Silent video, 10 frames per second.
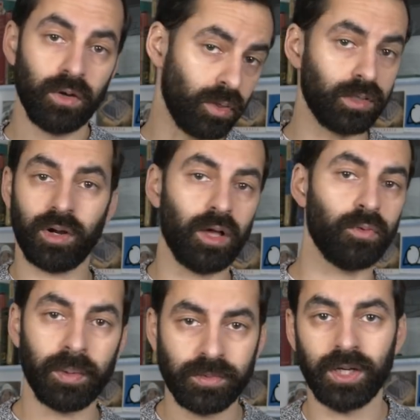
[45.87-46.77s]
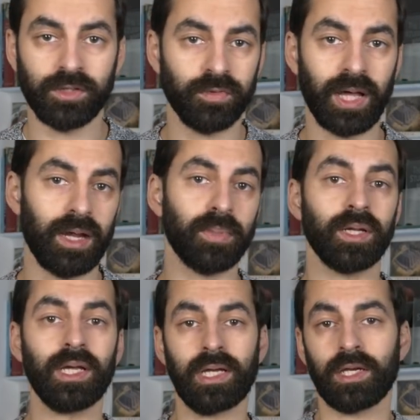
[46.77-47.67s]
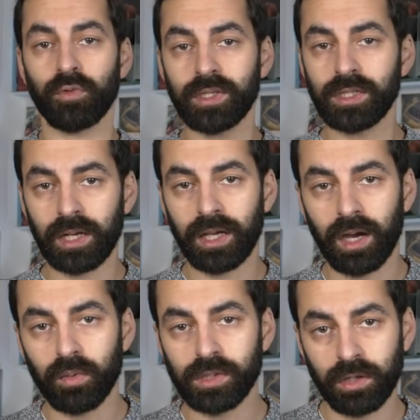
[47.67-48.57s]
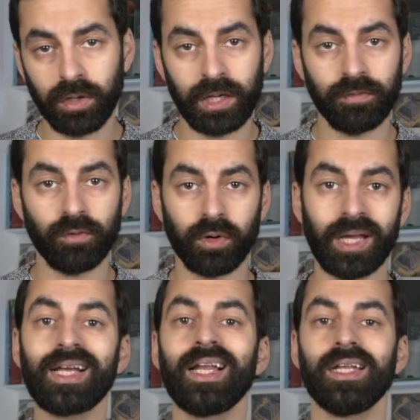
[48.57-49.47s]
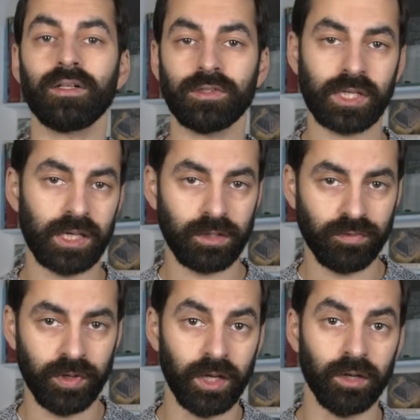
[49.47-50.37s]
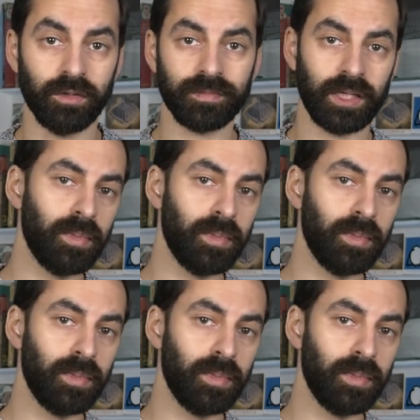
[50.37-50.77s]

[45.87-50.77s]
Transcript: well, there are other websites for that. But recently I was looking for a clinical skills video.